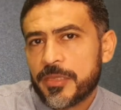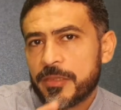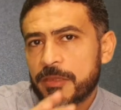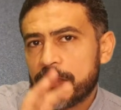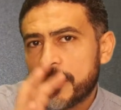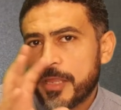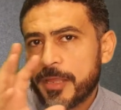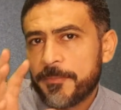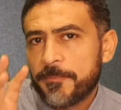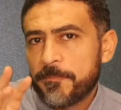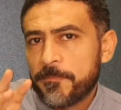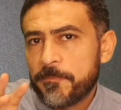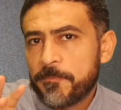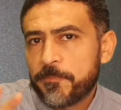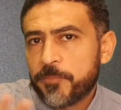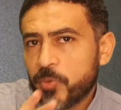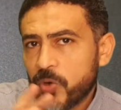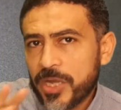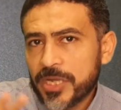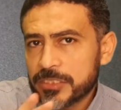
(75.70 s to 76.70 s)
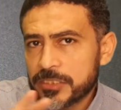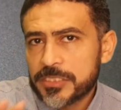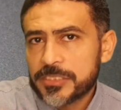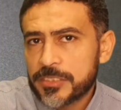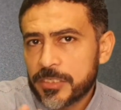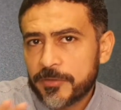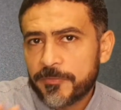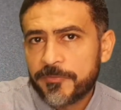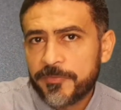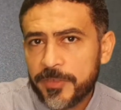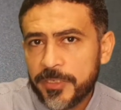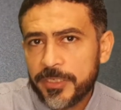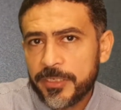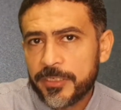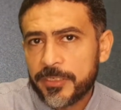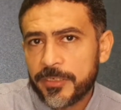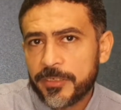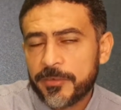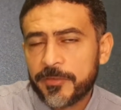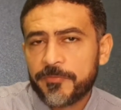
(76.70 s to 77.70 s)
the process of
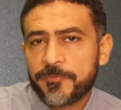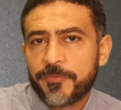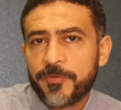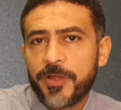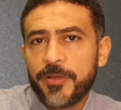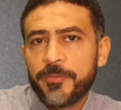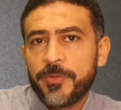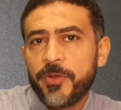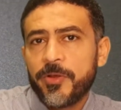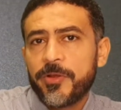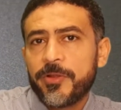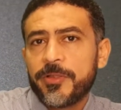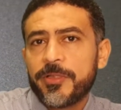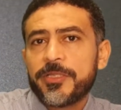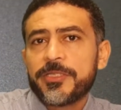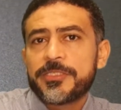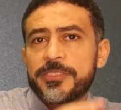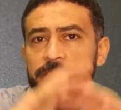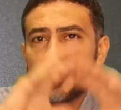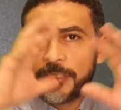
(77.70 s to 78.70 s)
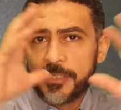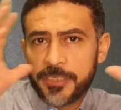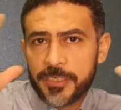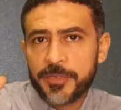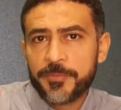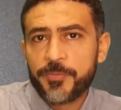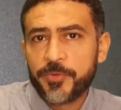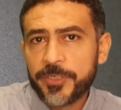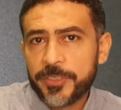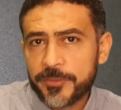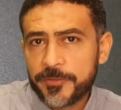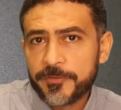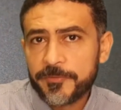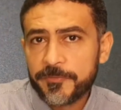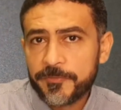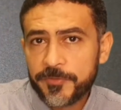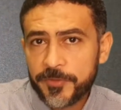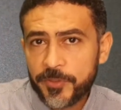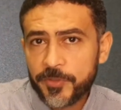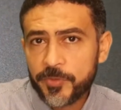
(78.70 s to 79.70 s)
thinking from a holistic point of
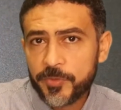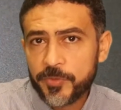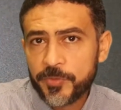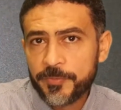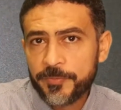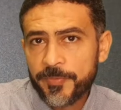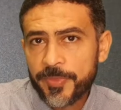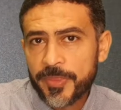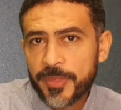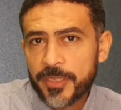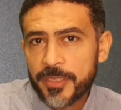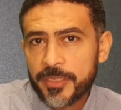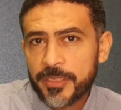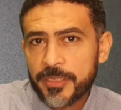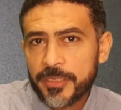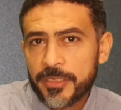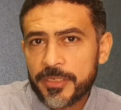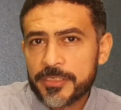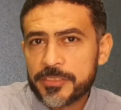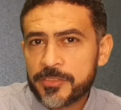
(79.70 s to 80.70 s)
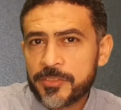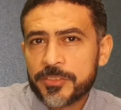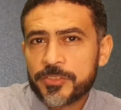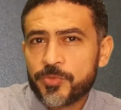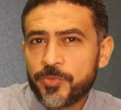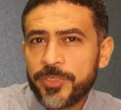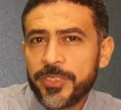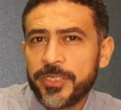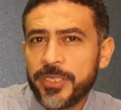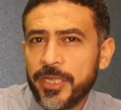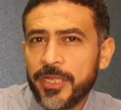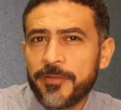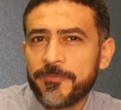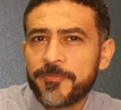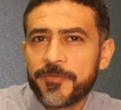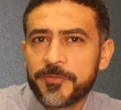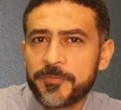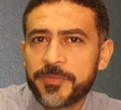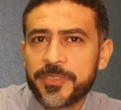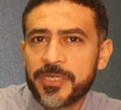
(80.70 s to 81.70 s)
view is not really
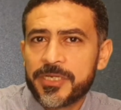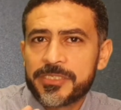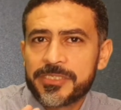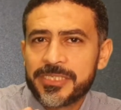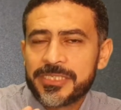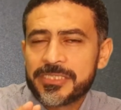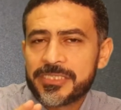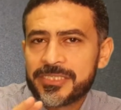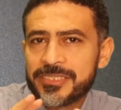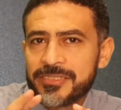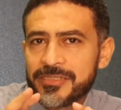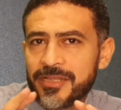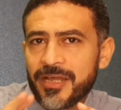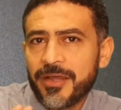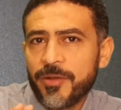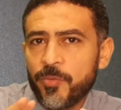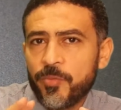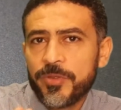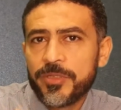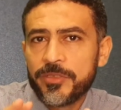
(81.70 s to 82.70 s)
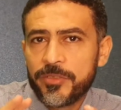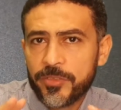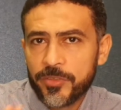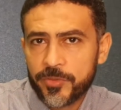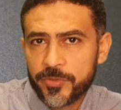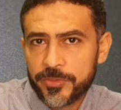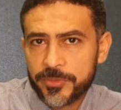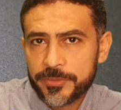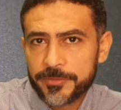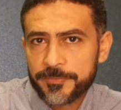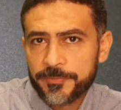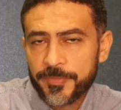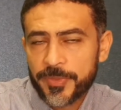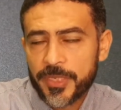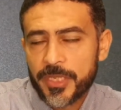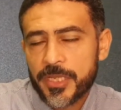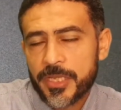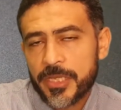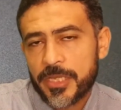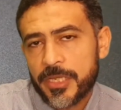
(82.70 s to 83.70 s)
helpful because it's now well known.
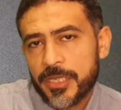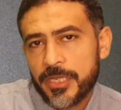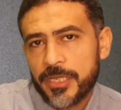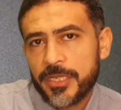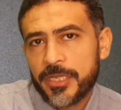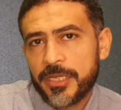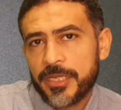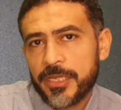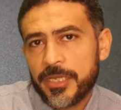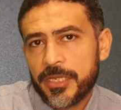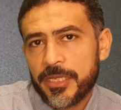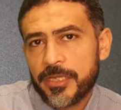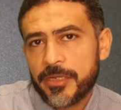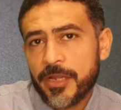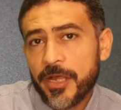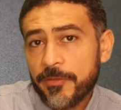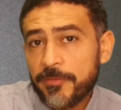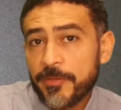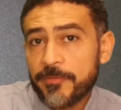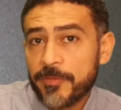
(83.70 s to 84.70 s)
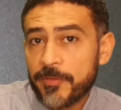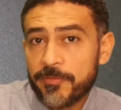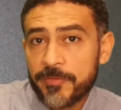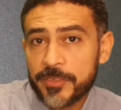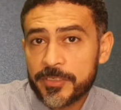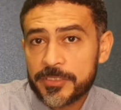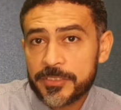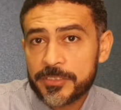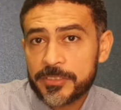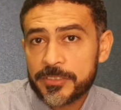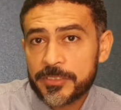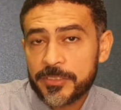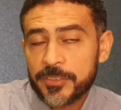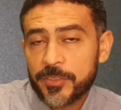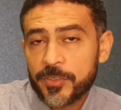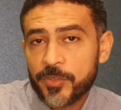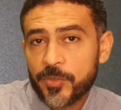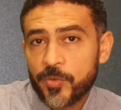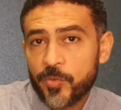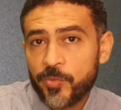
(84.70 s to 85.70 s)
Rather than this,
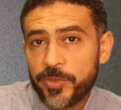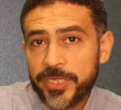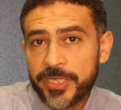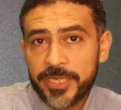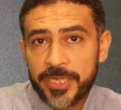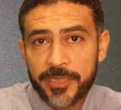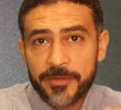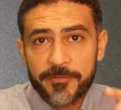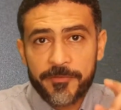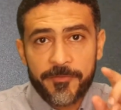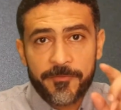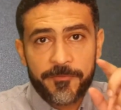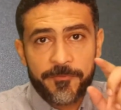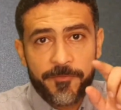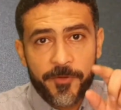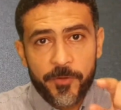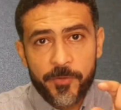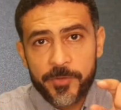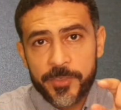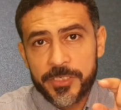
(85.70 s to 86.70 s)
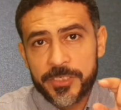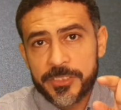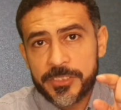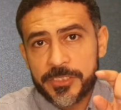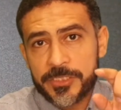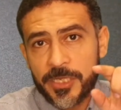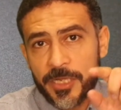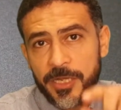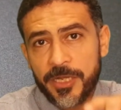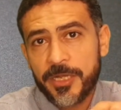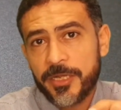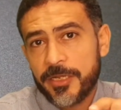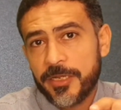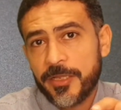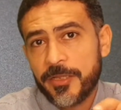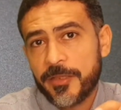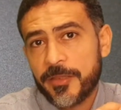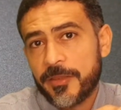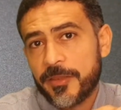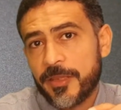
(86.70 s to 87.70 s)
we can focus on
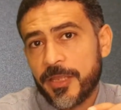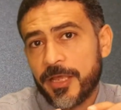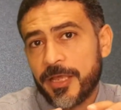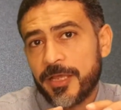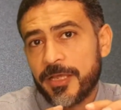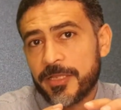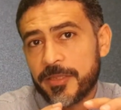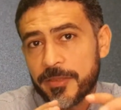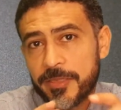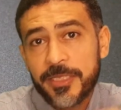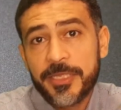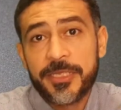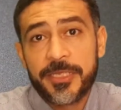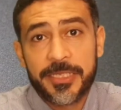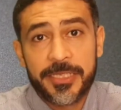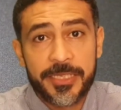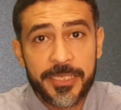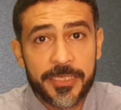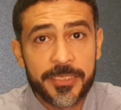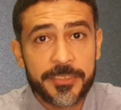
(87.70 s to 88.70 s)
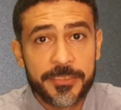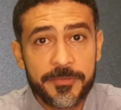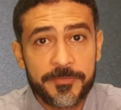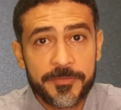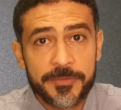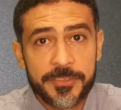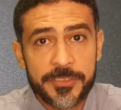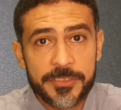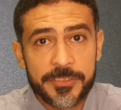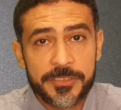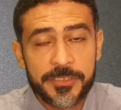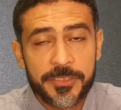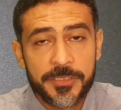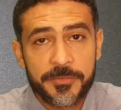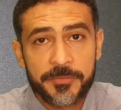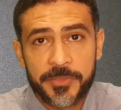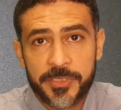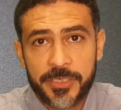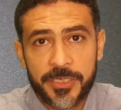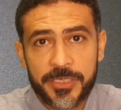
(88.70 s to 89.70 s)
the thinking activities
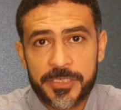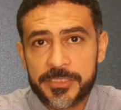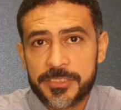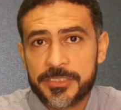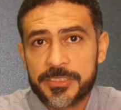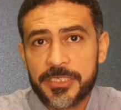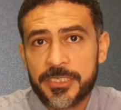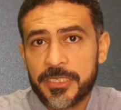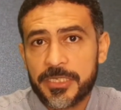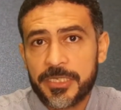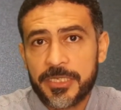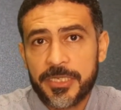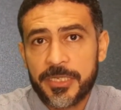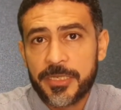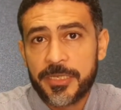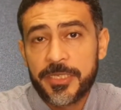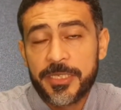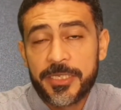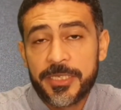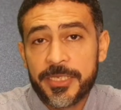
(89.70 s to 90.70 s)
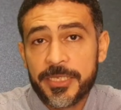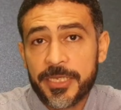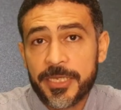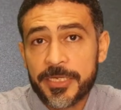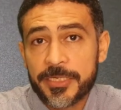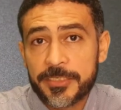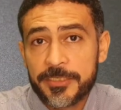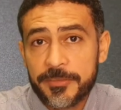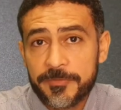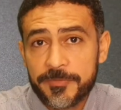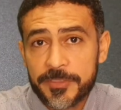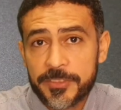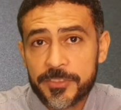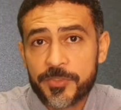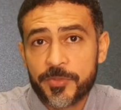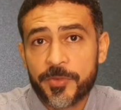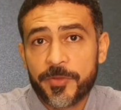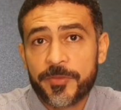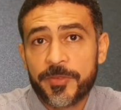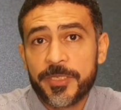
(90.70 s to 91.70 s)
because thinking
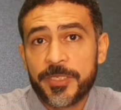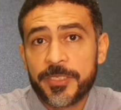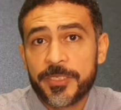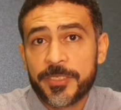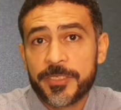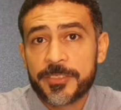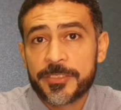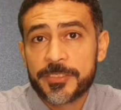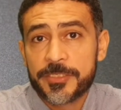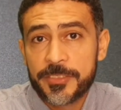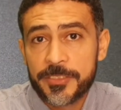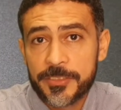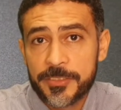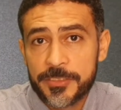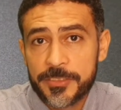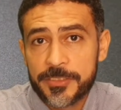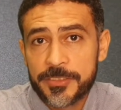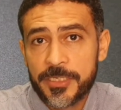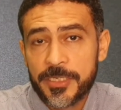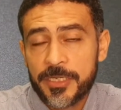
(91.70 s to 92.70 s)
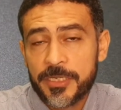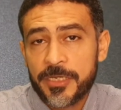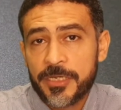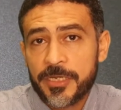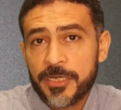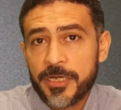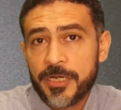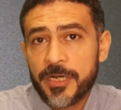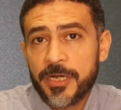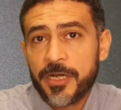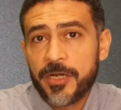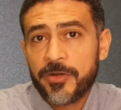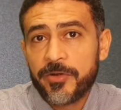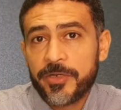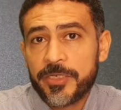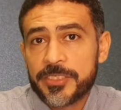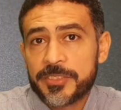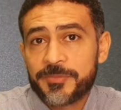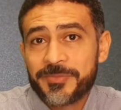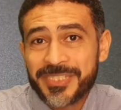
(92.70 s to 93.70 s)
activities or thinking skills
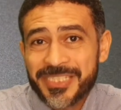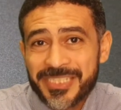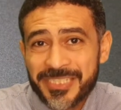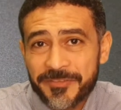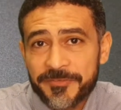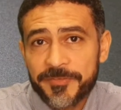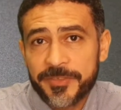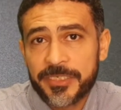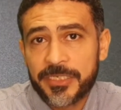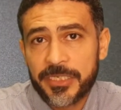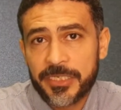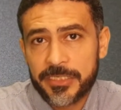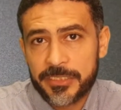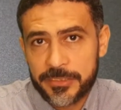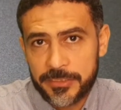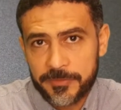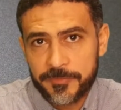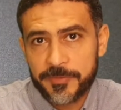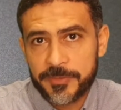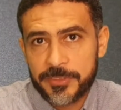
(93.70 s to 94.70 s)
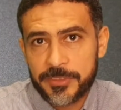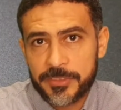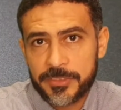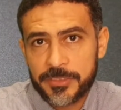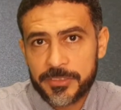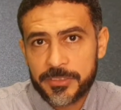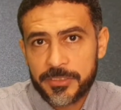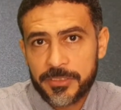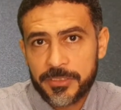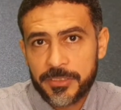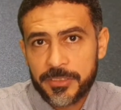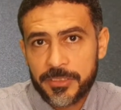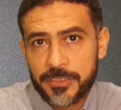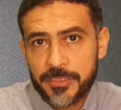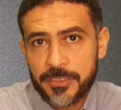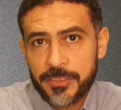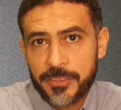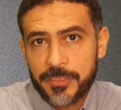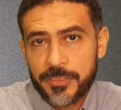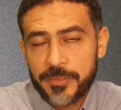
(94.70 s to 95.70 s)
are specific activities
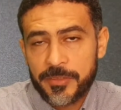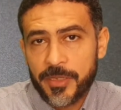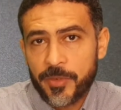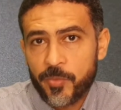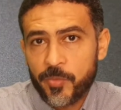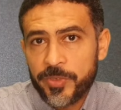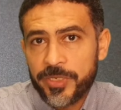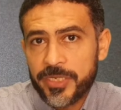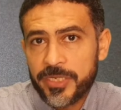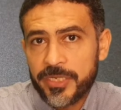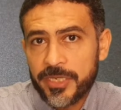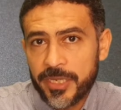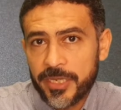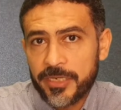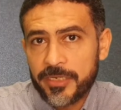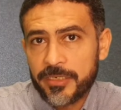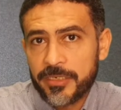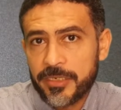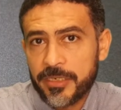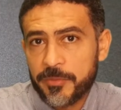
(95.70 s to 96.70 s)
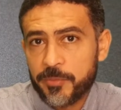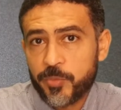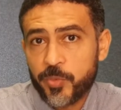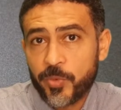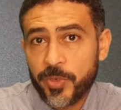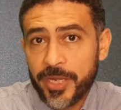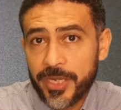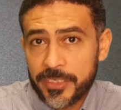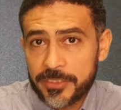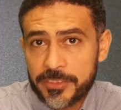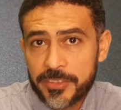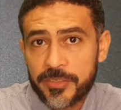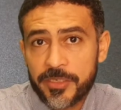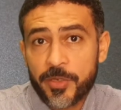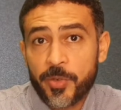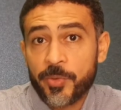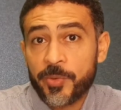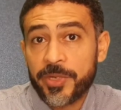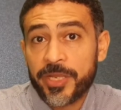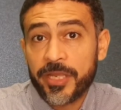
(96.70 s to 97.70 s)
that we can practice,
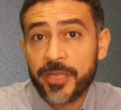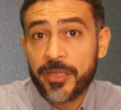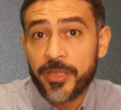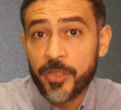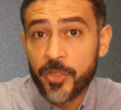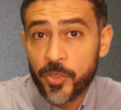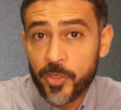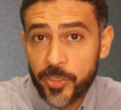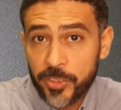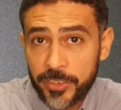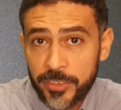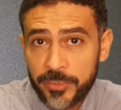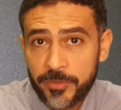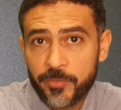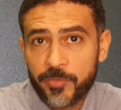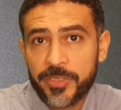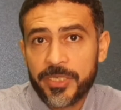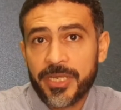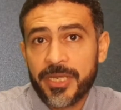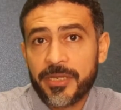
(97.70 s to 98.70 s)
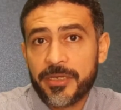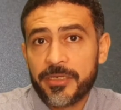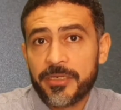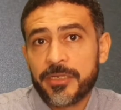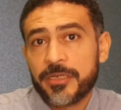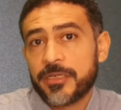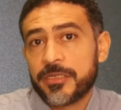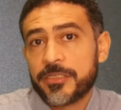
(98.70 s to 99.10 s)
that we can learn, we can